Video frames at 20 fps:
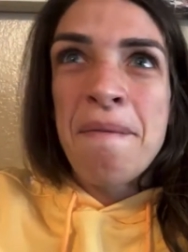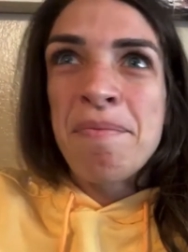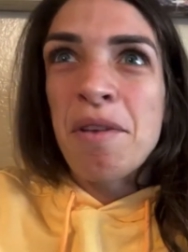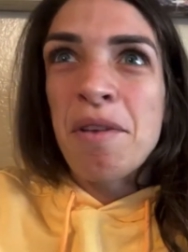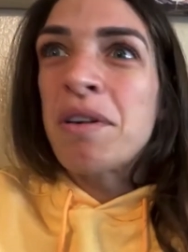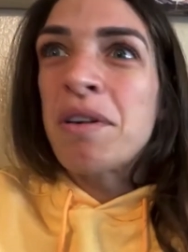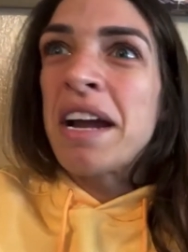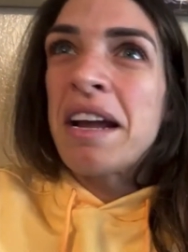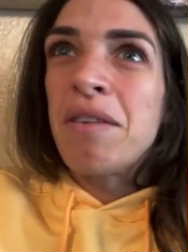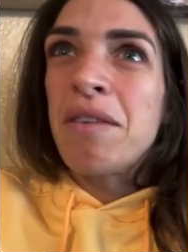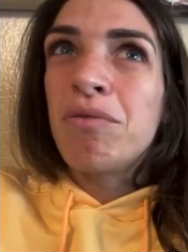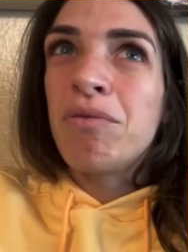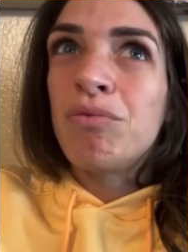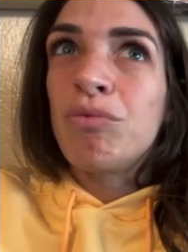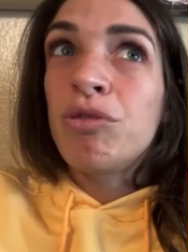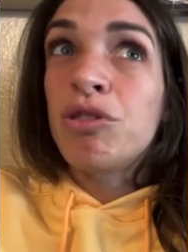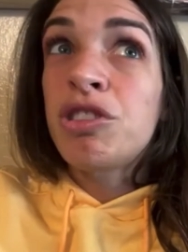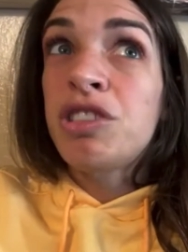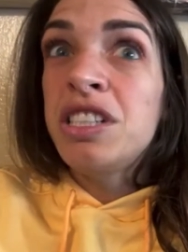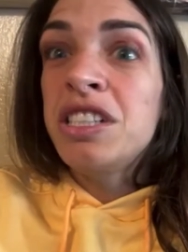okay,
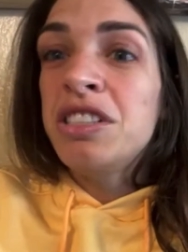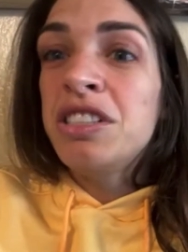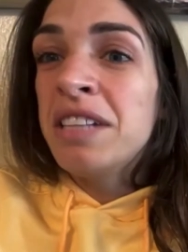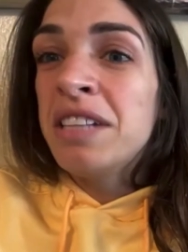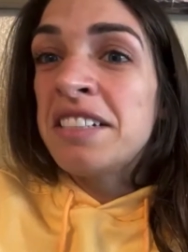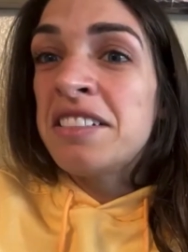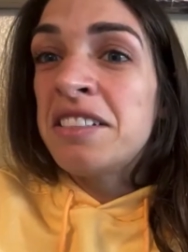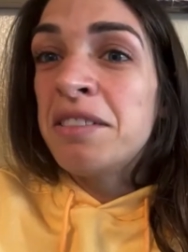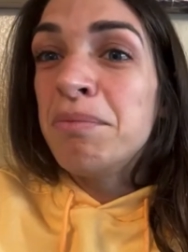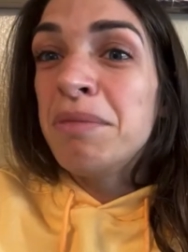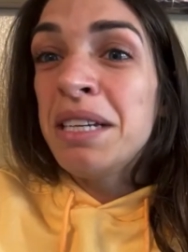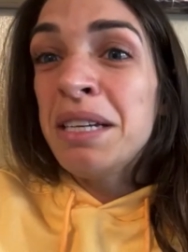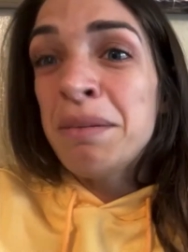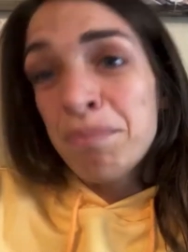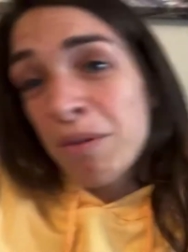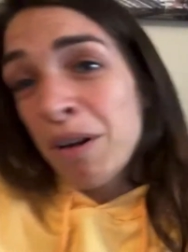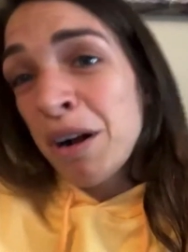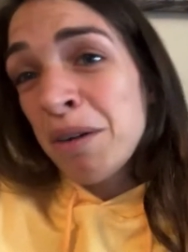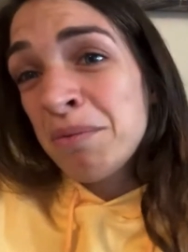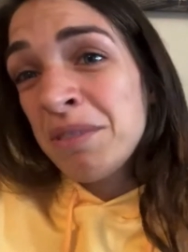will she do that to me?
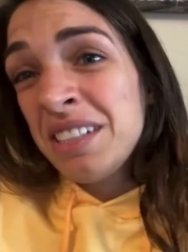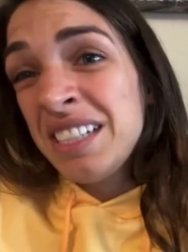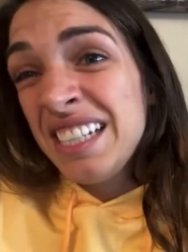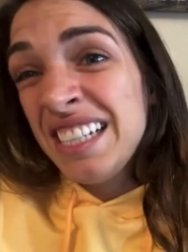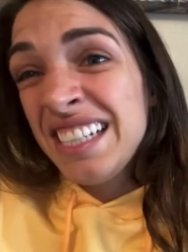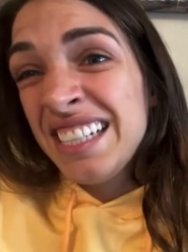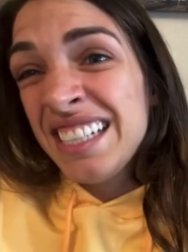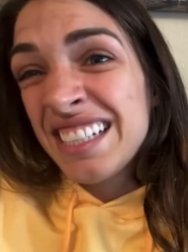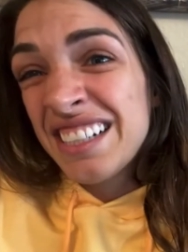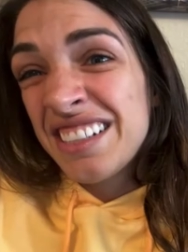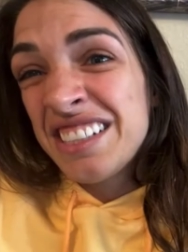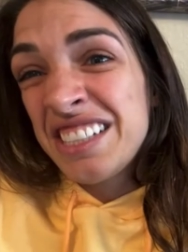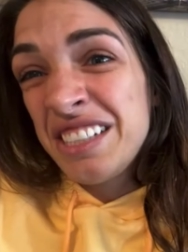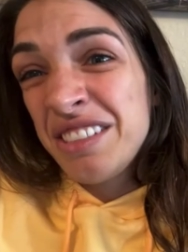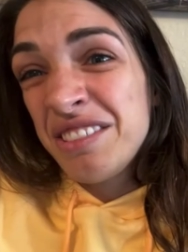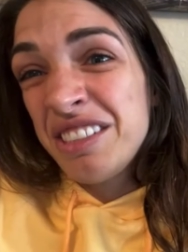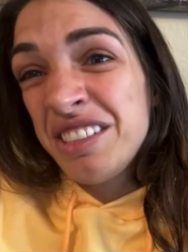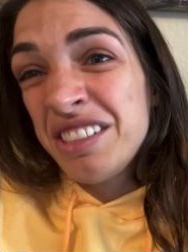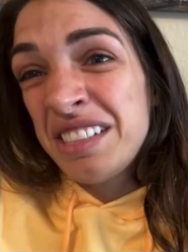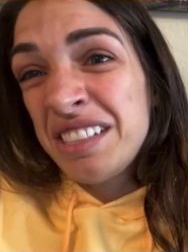Probably, you know,
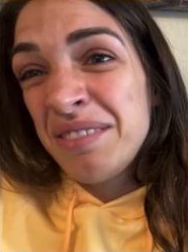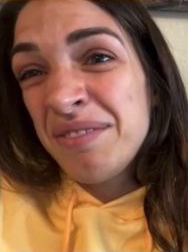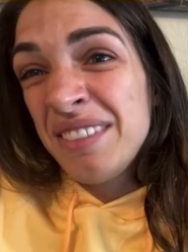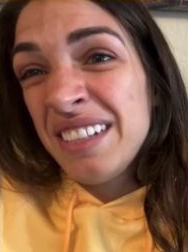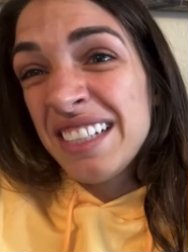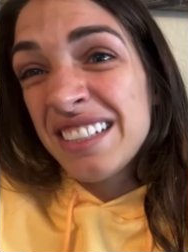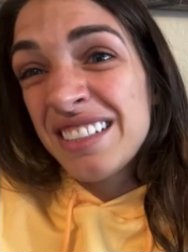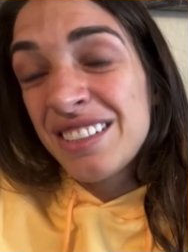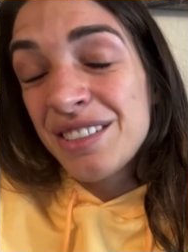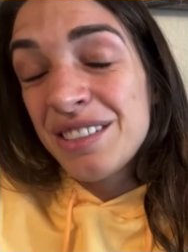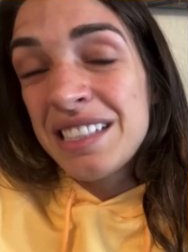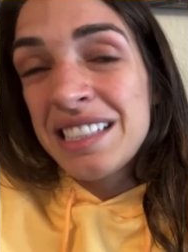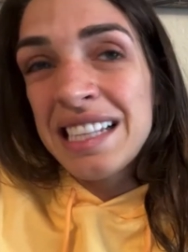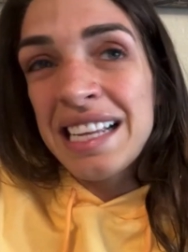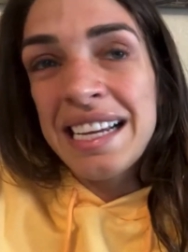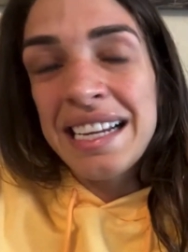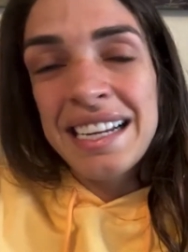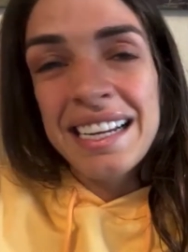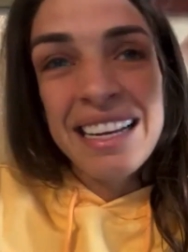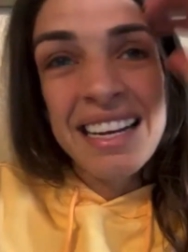she'll do to me. So it's
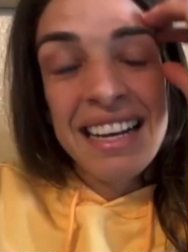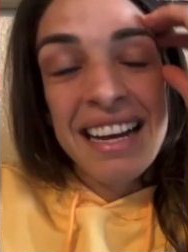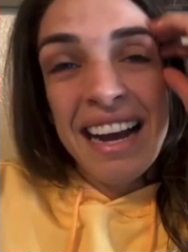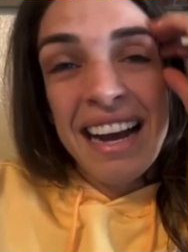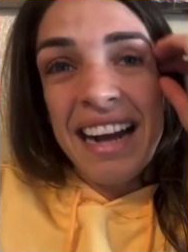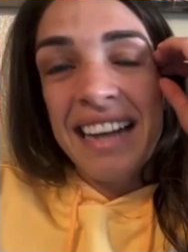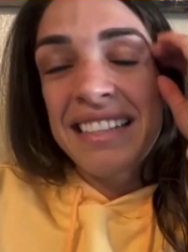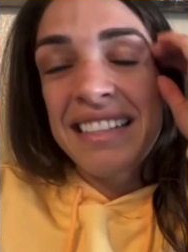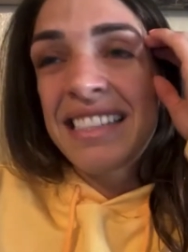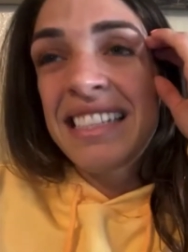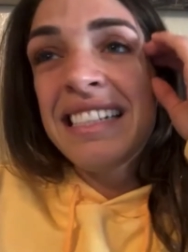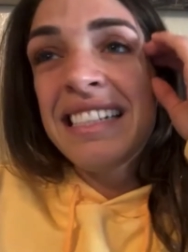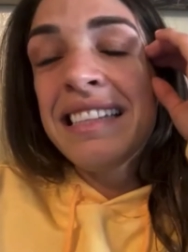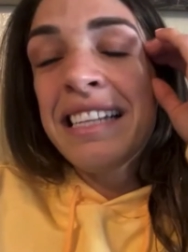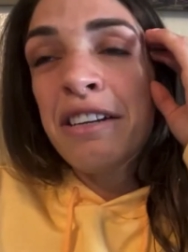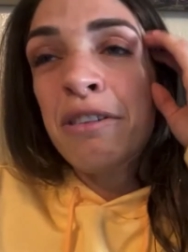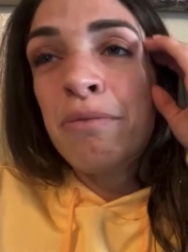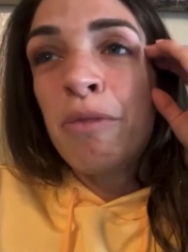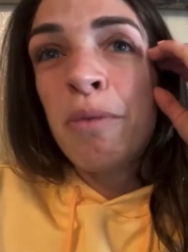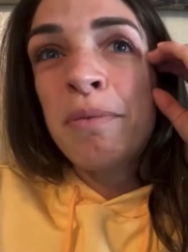like, I see
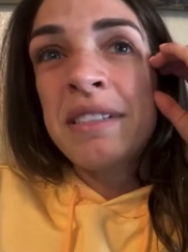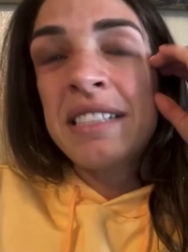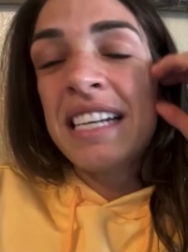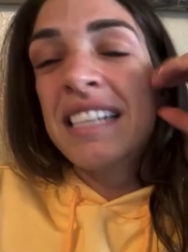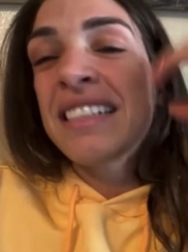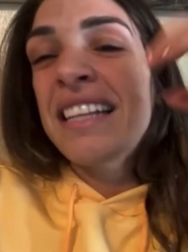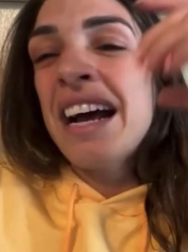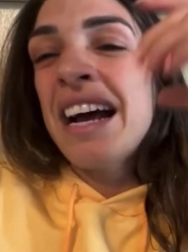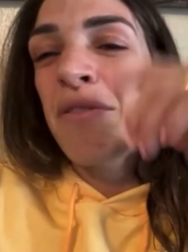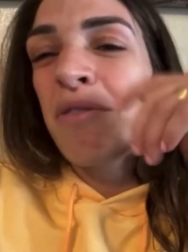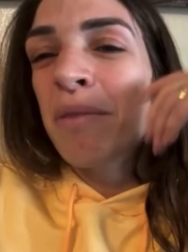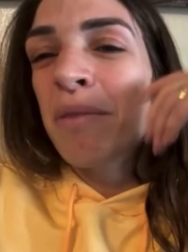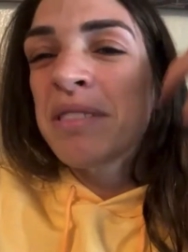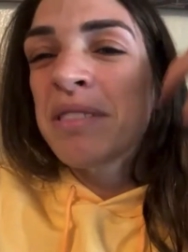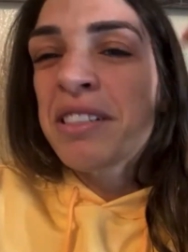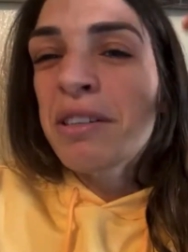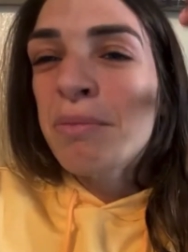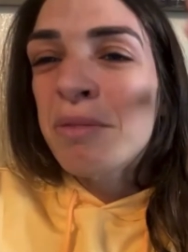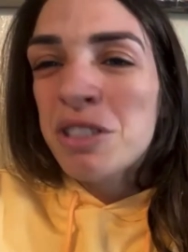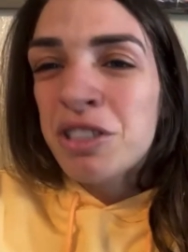little moments like that where I'm
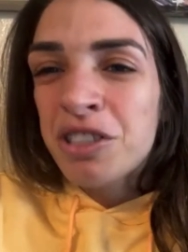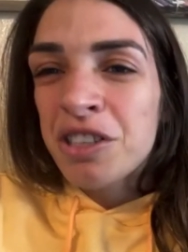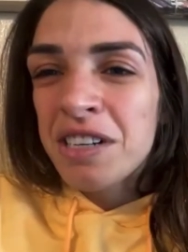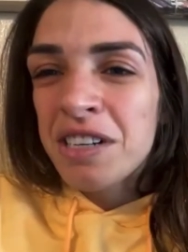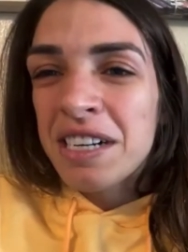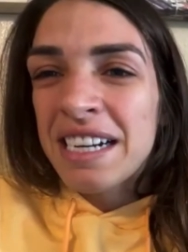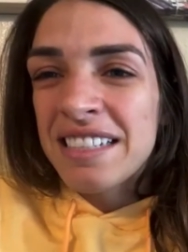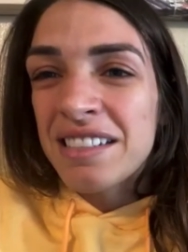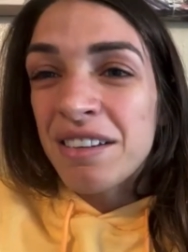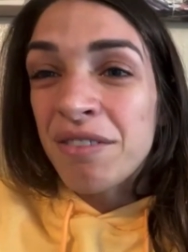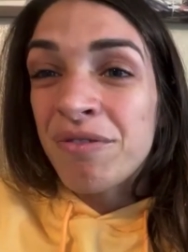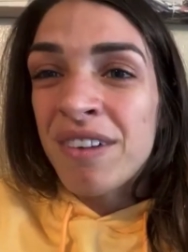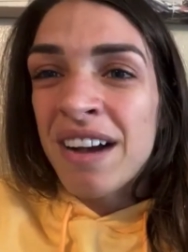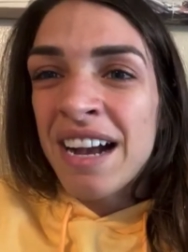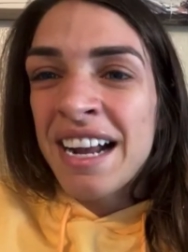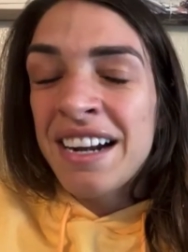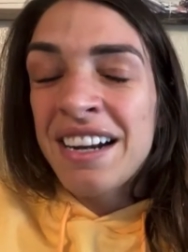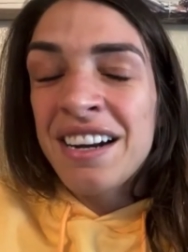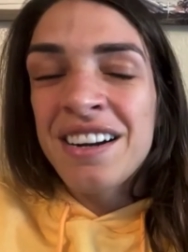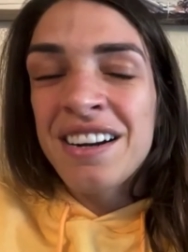still maturing as a
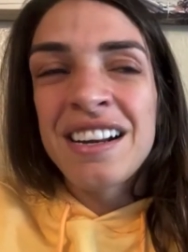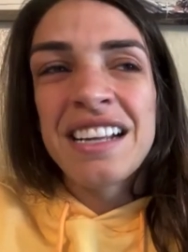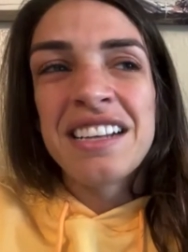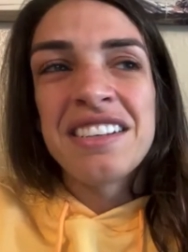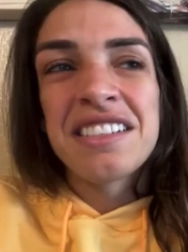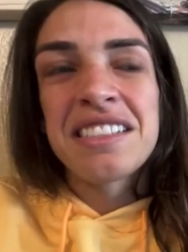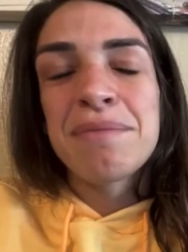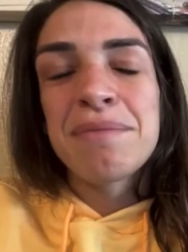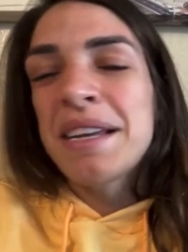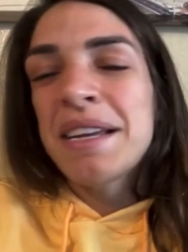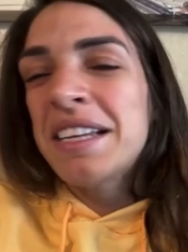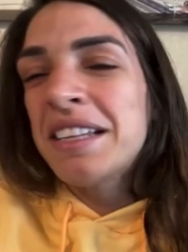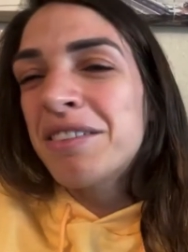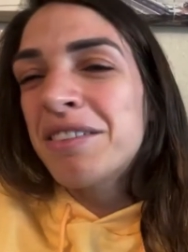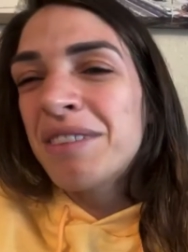fighter and just making